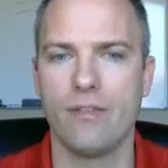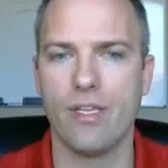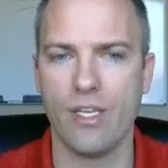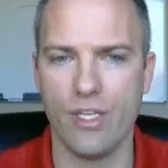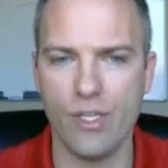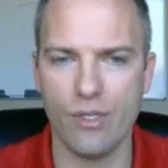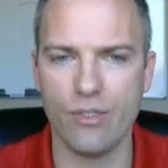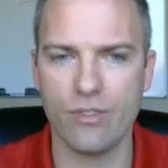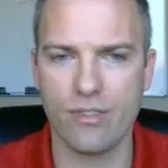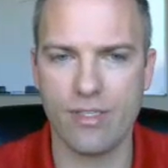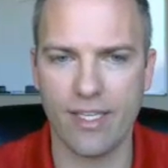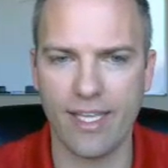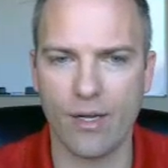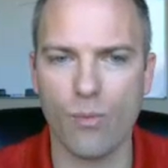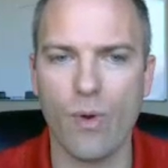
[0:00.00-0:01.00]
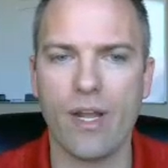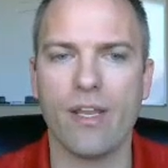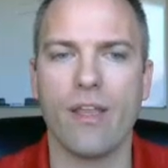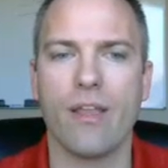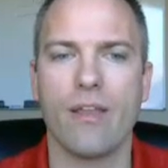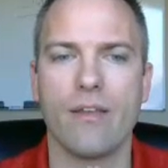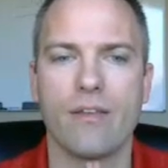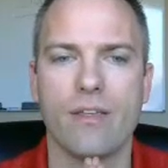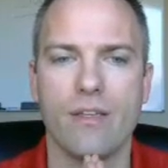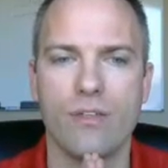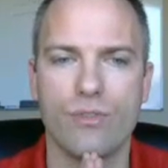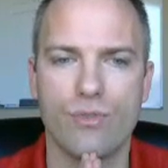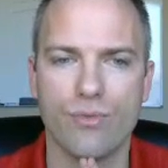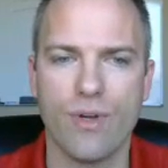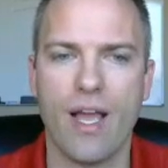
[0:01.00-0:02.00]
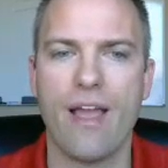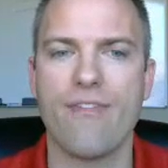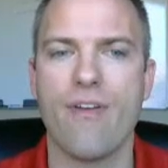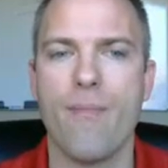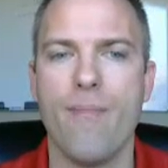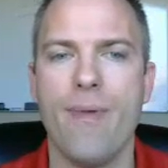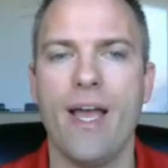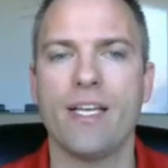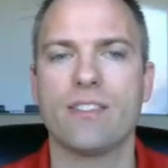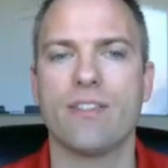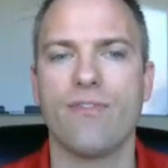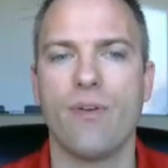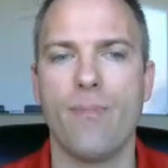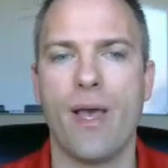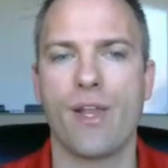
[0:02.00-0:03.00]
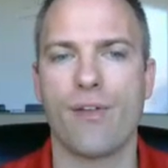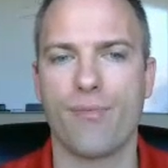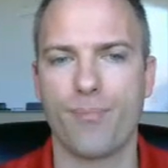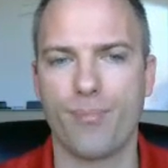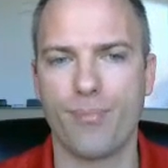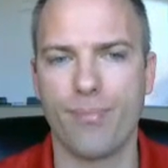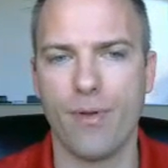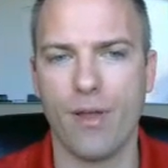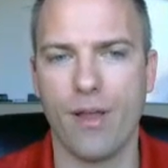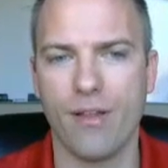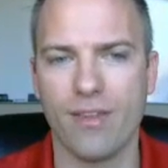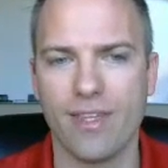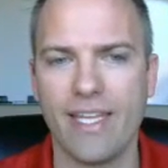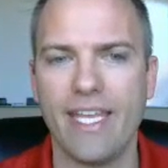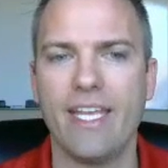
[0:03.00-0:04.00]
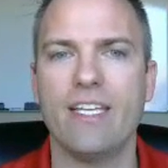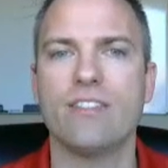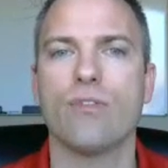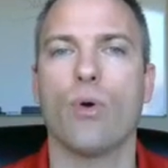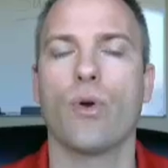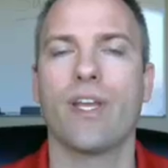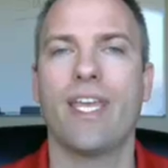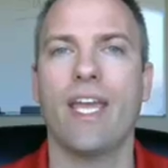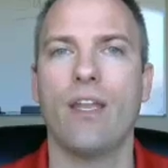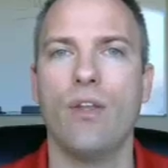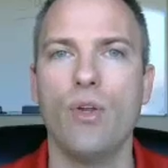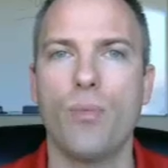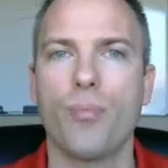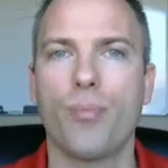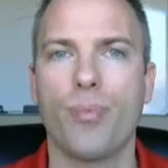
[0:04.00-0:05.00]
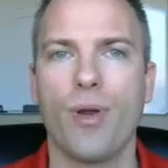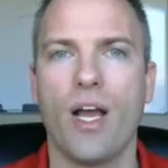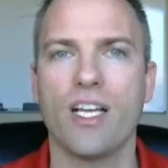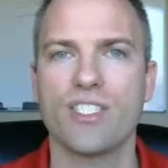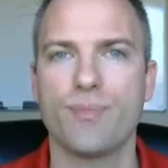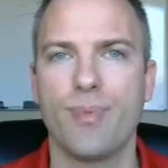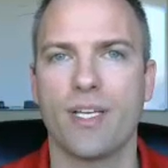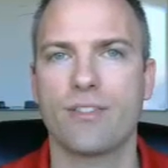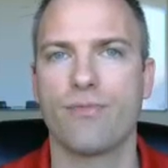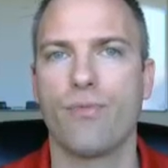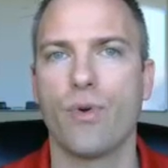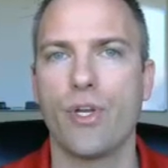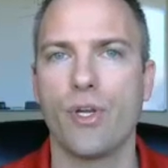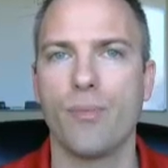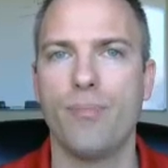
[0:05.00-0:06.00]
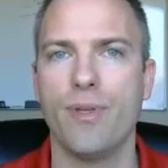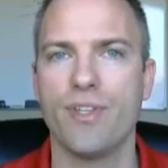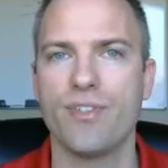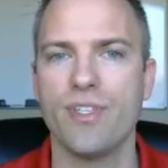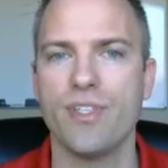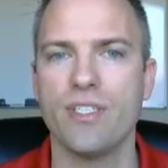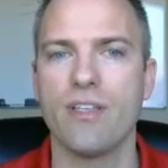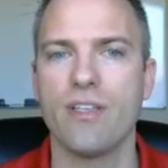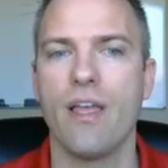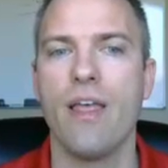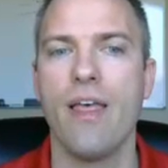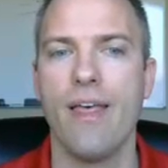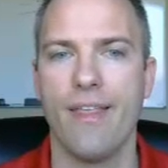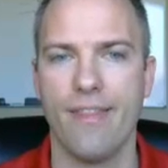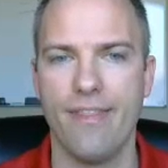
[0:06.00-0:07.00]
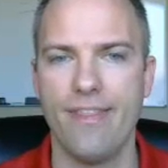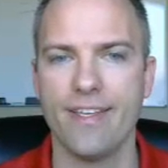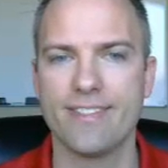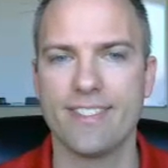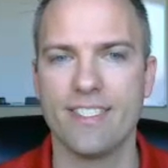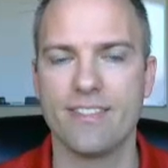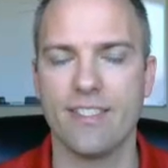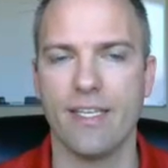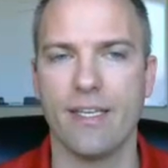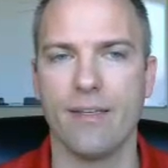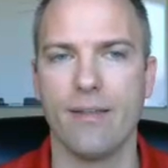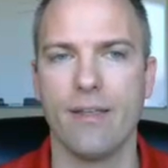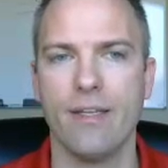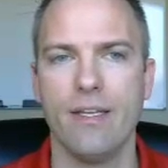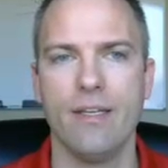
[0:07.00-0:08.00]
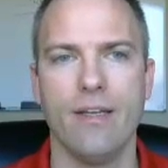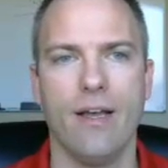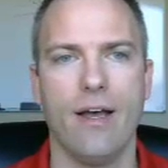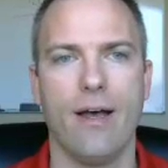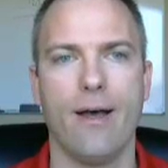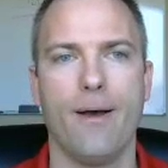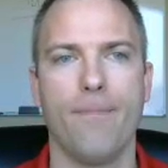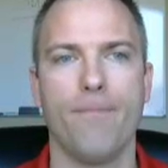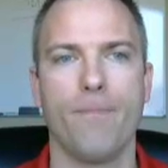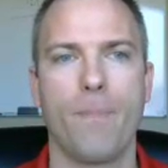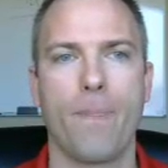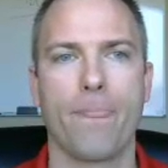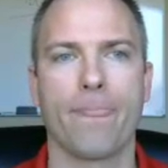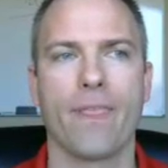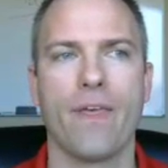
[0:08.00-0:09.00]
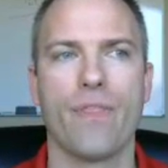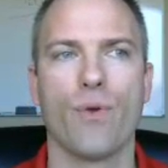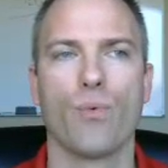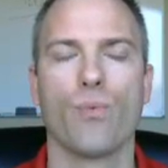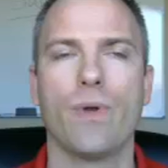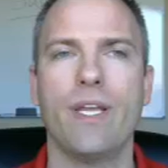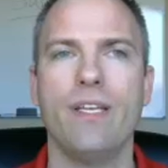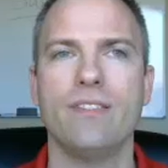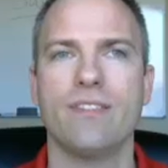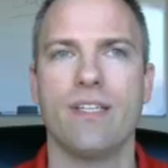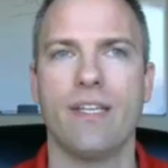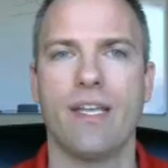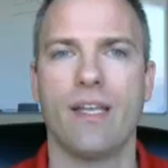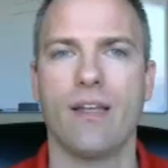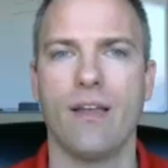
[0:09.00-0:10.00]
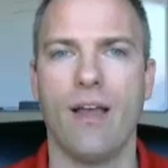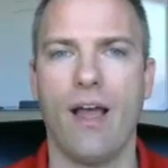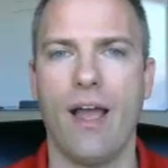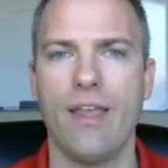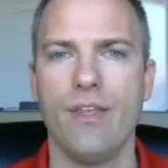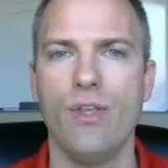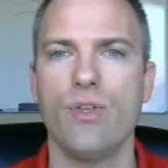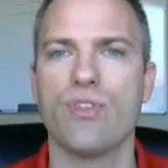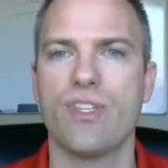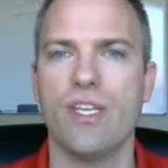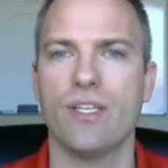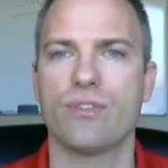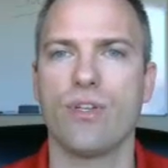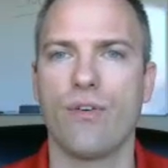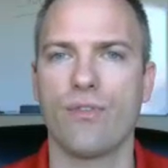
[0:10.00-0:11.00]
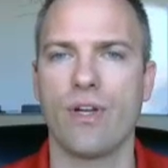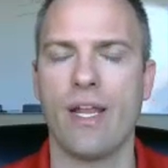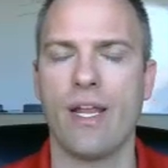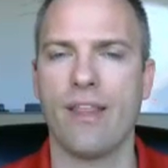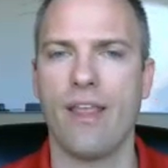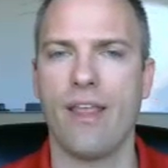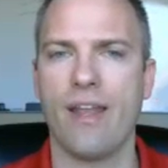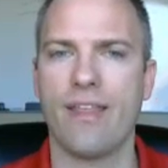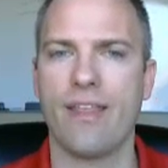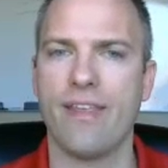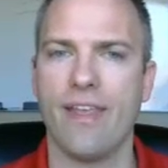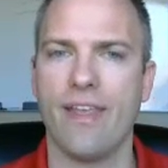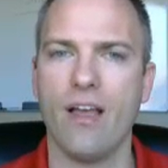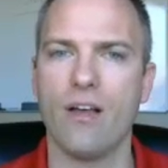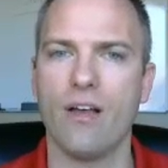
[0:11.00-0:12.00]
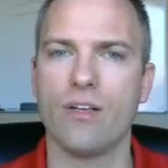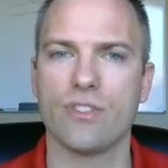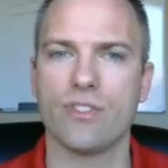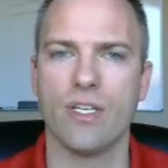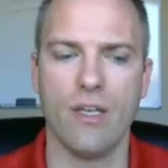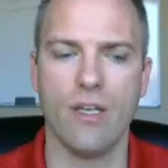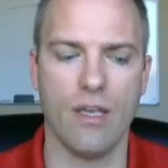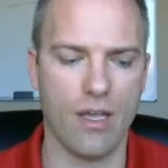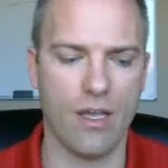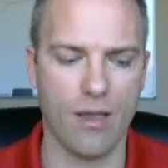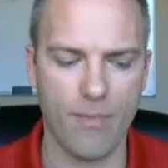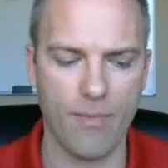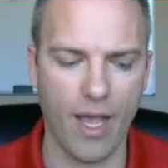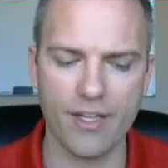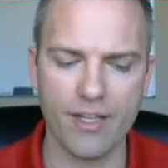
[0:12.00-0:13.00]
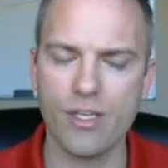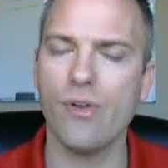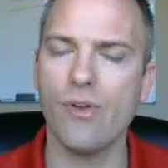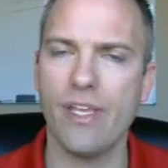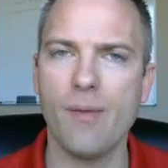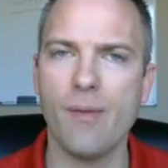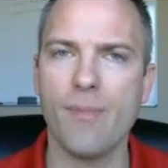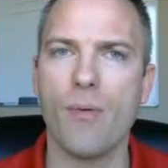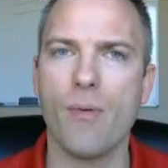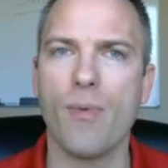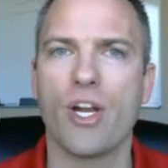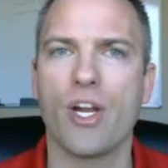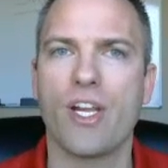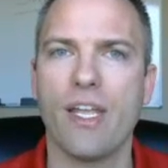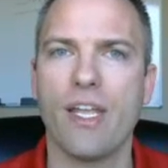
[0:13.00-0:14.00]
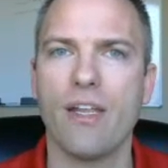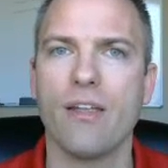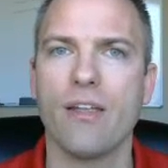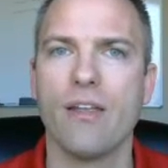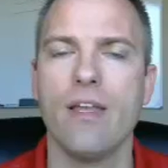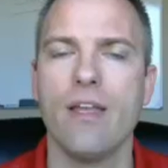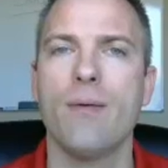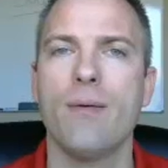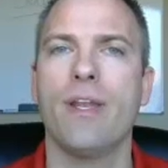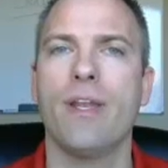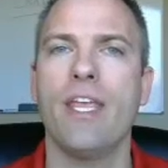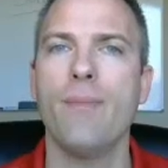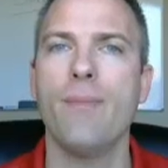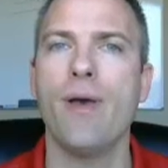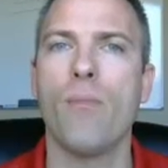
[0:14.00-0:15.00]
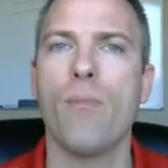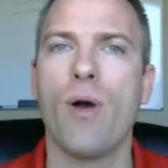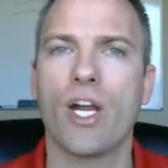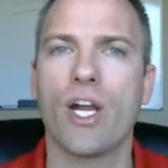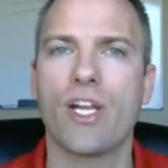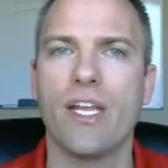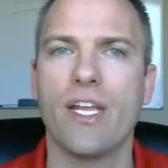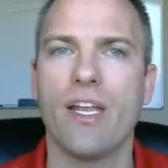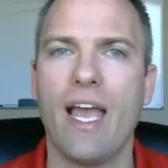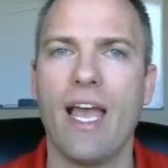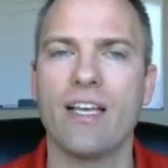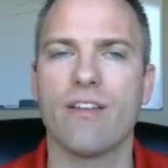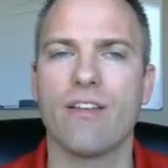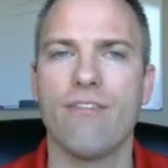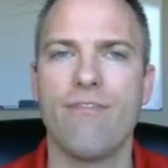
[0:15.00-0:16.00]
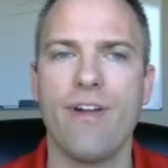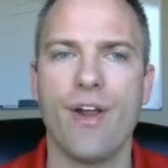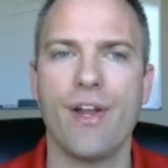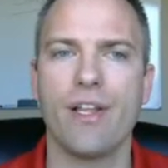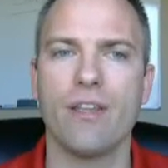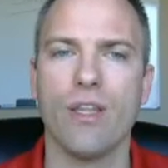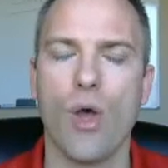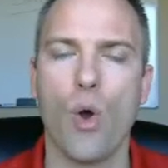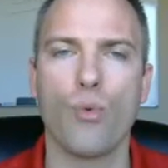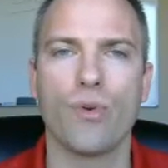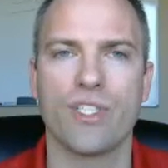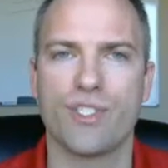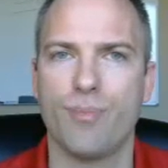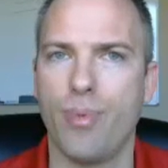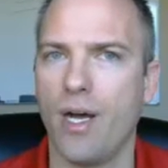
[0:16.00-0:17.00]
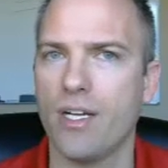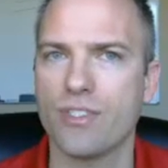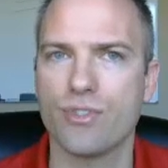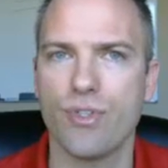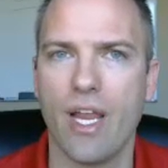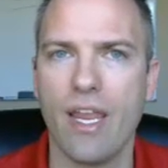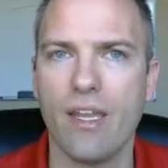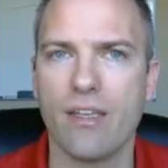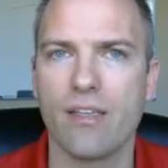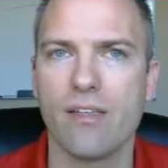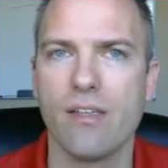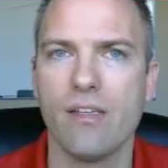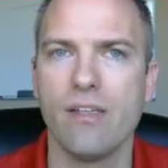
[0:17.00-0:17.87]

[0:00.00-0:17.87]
to drive a massive amount of leads or get new prospects for your business, this is it. The reasoning I use this over anything else, I do email marketing, but email marketing has a very low response rate.